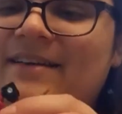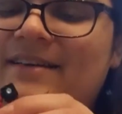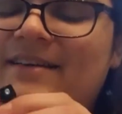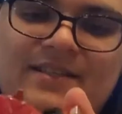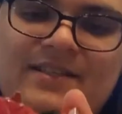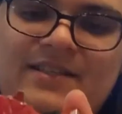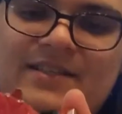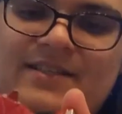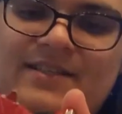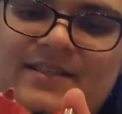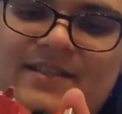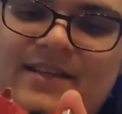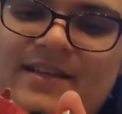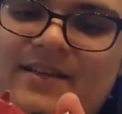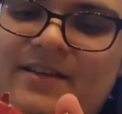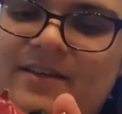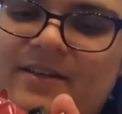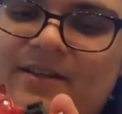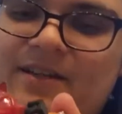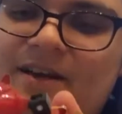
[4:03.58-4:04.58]

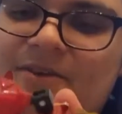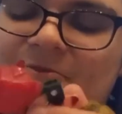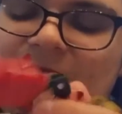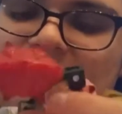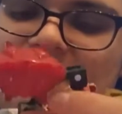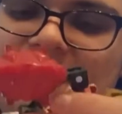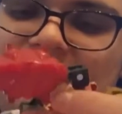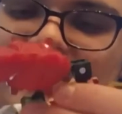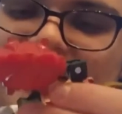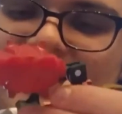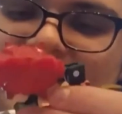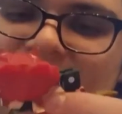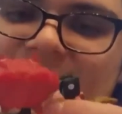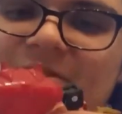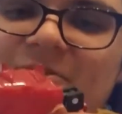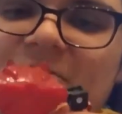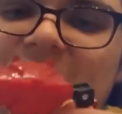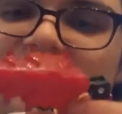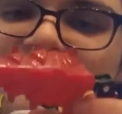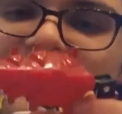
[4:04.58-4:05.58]
Still a really
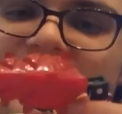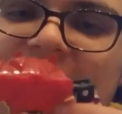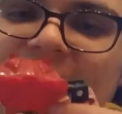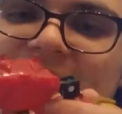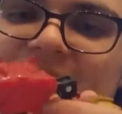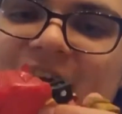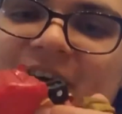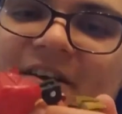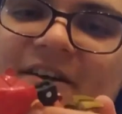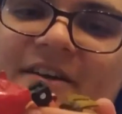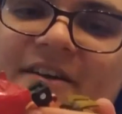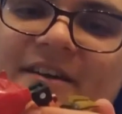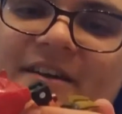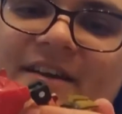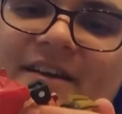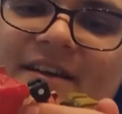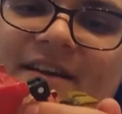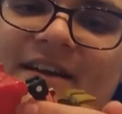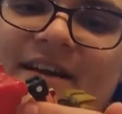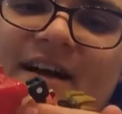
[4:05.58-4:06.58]
cool figure.
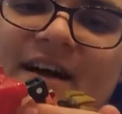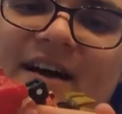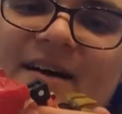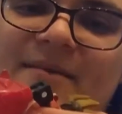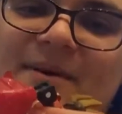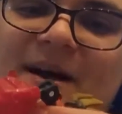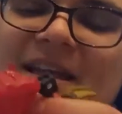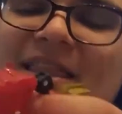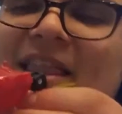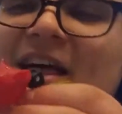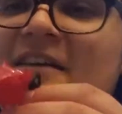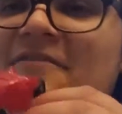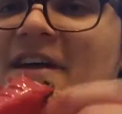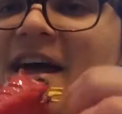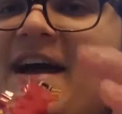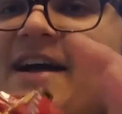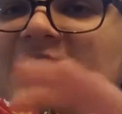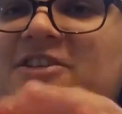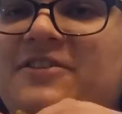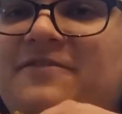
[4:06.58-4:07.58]
I love
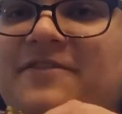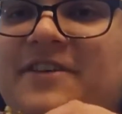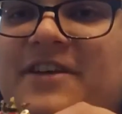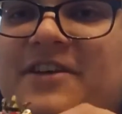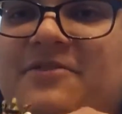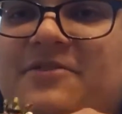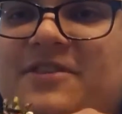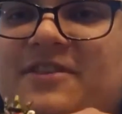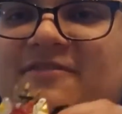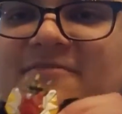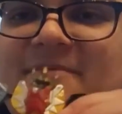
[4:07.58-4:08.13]
action figures of